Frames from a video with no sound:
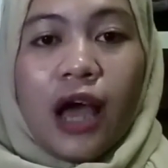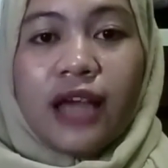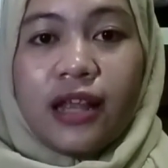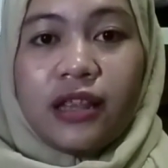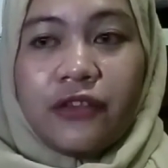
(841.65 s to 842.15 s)

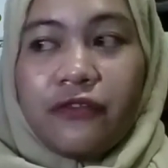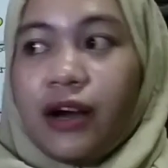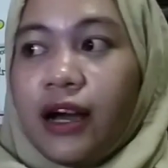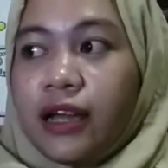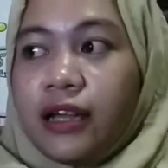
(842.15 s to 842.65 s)

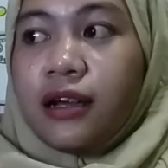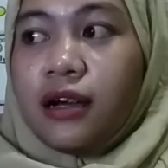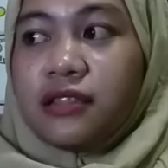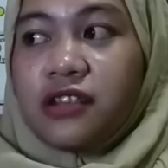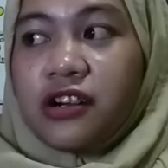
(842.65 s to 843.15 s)
identify
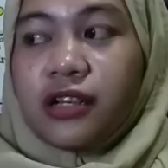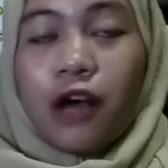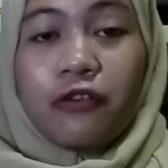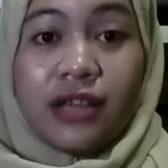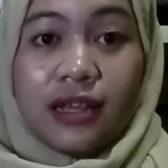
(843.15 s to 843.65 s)
a target
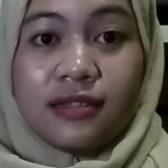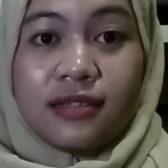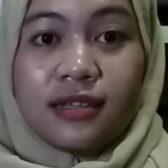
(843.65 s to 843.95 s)
audience,